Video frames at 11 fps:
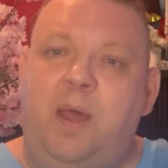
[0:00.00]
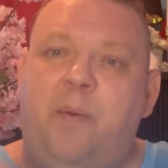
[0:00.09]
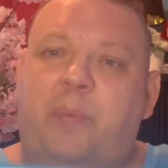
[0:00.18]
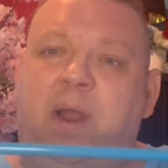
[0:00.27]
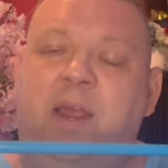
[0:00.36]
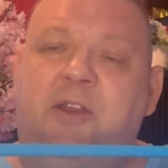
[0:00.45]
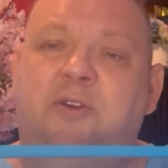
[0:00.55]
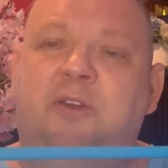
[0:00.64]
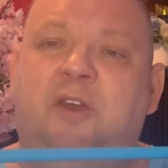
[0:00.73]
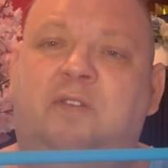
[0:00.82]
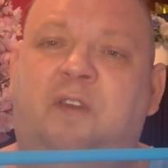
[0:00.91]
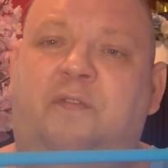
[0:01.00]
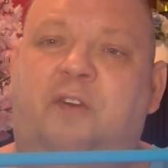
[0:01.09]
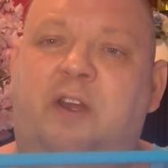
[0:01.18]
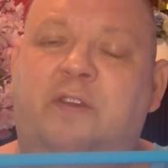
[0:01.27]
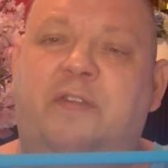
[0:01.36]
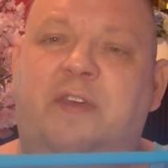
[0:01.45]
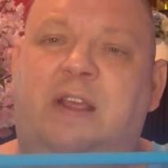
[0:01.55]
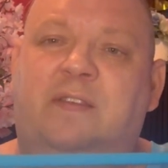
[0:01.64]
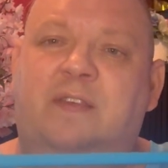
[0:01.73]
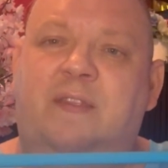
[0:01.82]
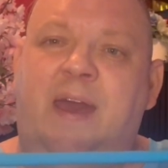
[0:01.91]
But I do use it for other
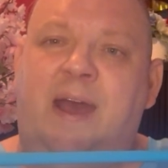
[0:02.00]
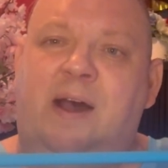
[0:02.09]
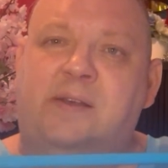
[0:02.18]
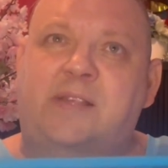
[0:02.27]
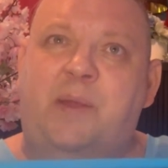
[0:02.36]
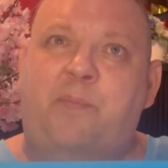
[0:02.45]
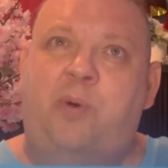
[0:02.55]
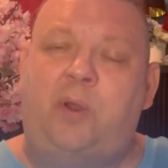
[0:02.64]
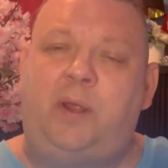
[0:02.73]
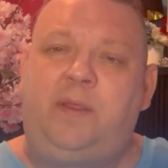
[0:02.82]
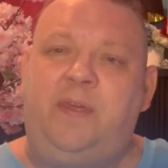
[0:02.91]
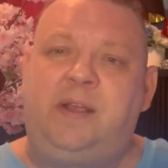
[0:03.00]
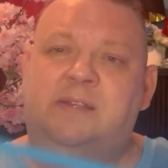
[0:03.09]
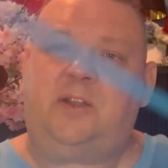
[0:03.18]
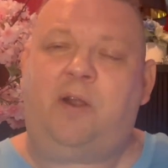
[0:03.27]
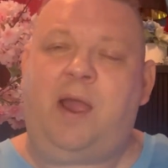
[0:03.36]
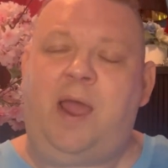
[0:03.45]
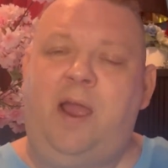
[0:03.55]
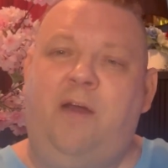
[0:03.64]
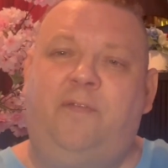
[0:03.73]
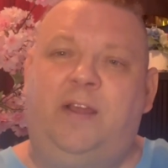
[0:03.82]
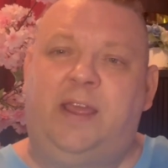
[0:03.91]
things in the house, like pulling things that are high
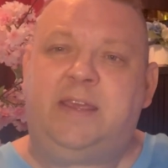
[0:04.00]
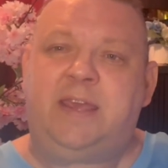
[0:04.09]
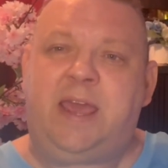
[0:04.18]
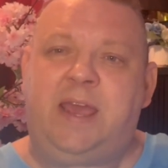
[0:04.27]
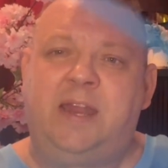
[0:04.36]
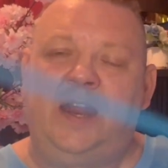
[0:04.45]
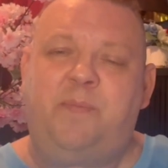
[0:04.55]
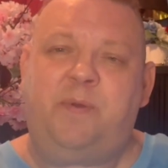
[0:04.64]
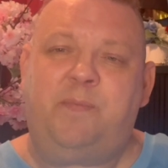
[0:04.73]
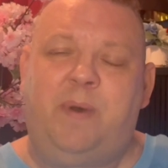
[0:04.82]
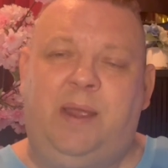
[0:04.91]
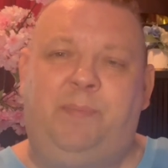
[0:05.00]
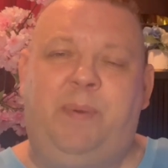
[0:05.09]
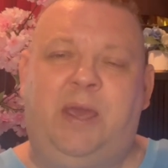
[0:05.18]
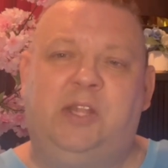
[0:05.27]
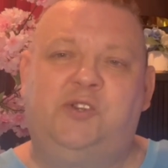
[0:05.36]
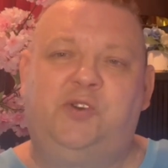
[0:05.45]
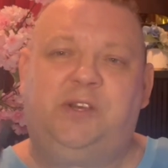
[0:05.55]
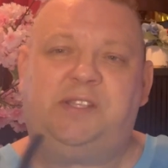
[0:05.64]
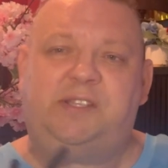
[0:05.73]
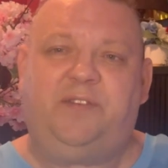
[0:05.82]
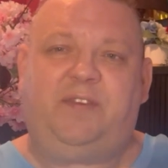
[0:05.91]
off, like a can up in my pantry,
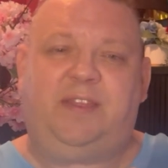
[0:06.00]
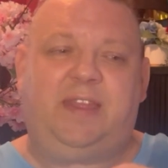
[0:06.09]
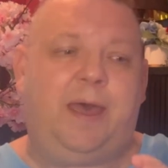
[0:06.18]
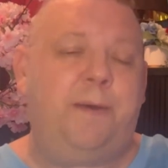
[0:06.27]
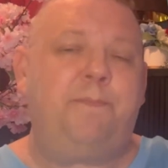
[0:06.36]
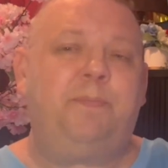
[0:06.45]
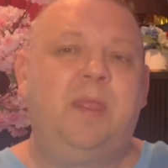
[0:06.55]
stuff like that.